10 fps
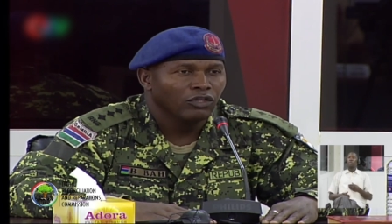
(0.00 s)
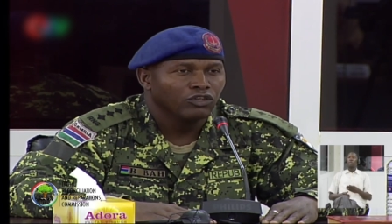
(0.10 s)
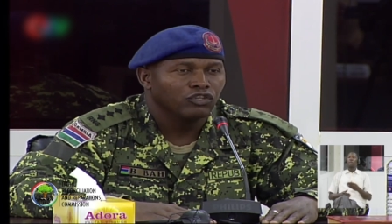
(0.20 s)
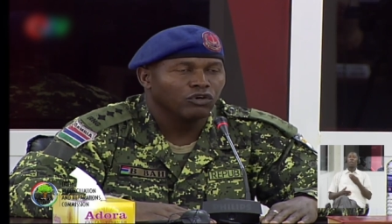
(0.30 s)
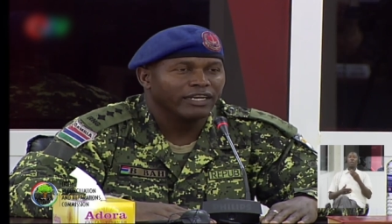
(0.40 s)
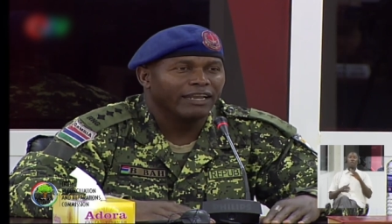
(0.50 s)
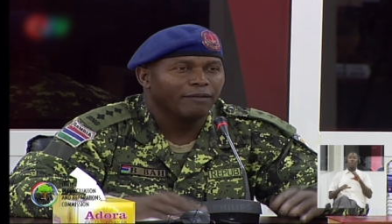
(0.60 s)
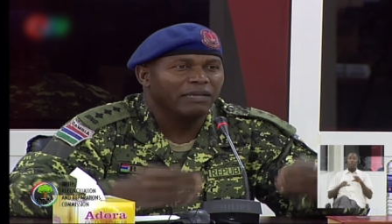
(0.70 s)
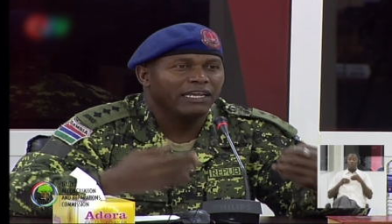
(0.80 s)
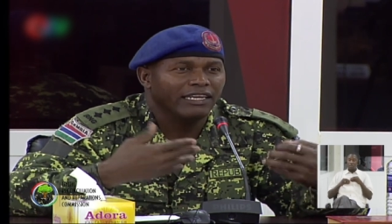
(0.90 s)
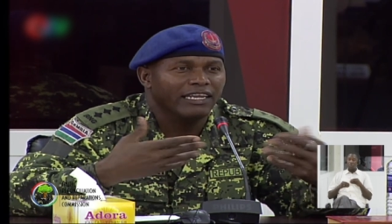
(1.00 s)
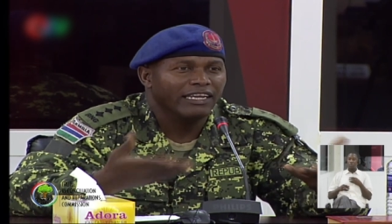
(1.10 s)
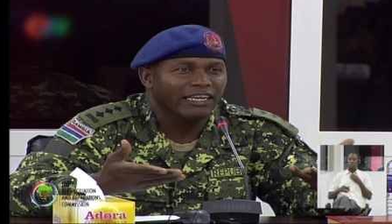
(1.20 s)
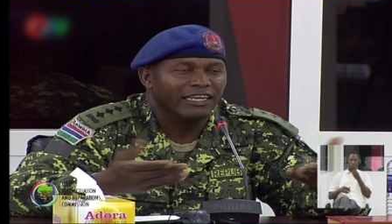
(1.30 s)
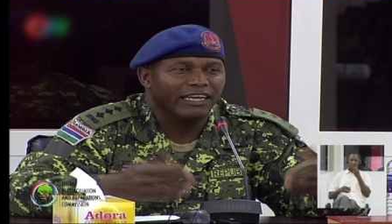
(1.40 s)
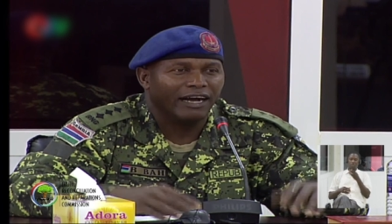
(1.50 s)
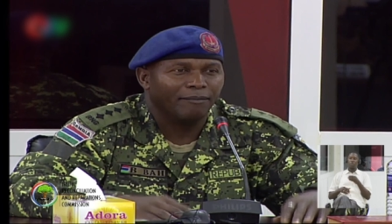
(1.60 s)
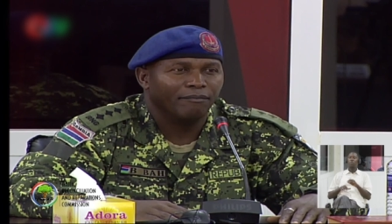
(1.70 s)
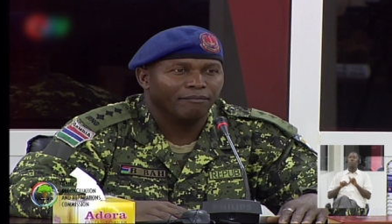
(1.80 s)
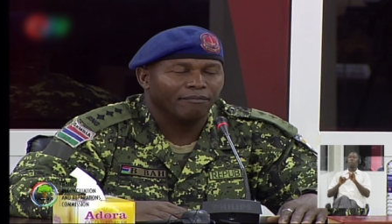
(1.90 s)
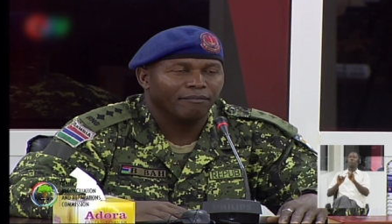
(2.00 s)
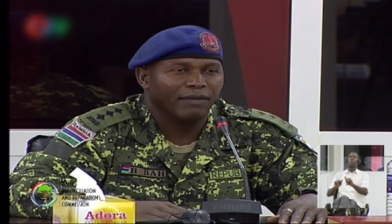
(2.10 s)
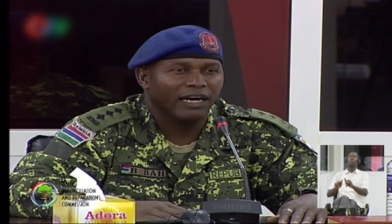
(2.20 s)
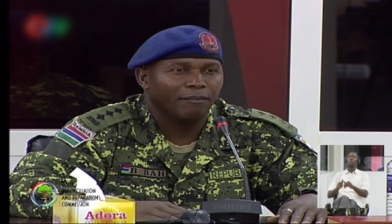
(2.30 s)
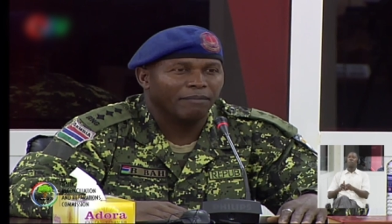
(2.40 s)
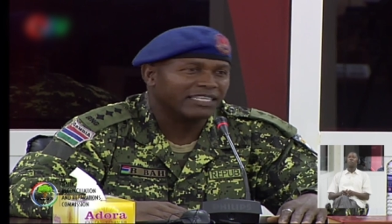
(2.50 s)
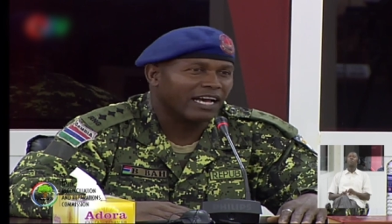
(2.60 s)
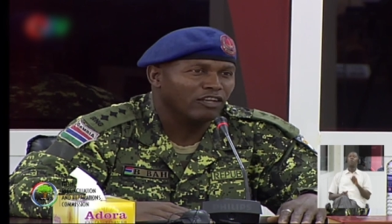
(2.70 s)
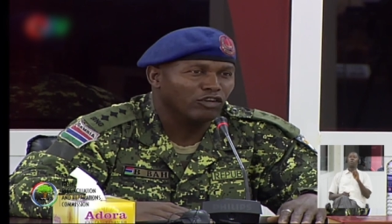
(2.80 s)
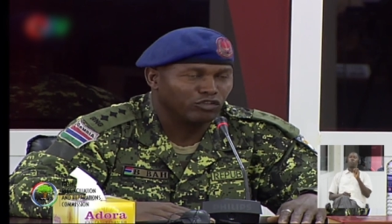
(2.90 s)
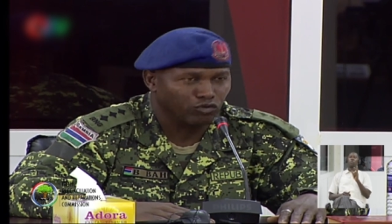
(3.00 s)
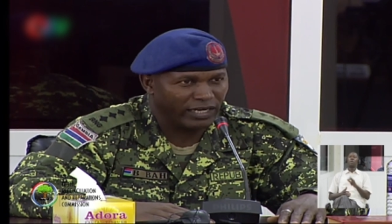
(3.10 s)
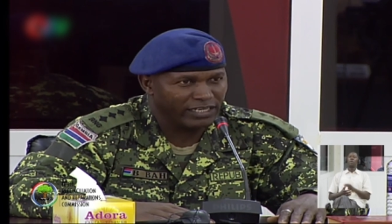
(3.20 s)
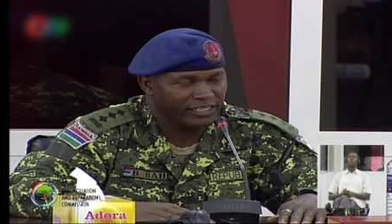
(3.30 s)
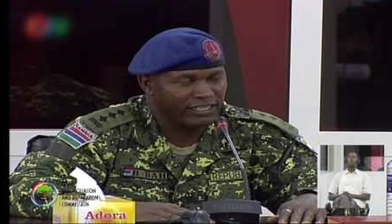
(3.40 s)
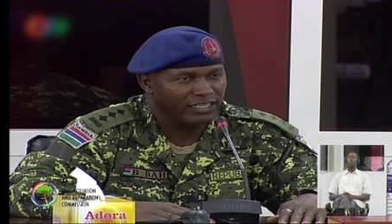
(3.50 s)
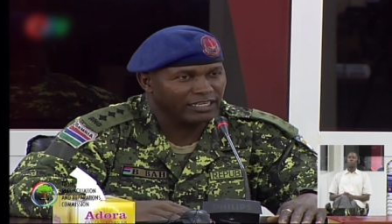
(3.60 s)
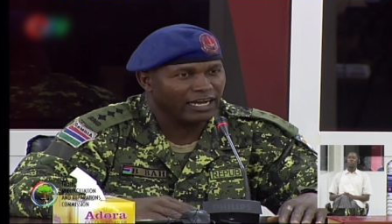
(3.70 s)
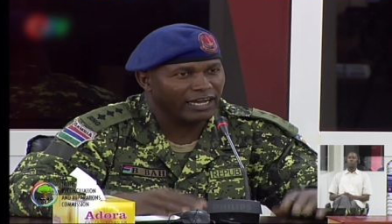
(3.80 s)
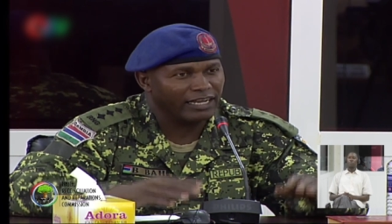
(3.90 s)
So then being the battalion 2IC,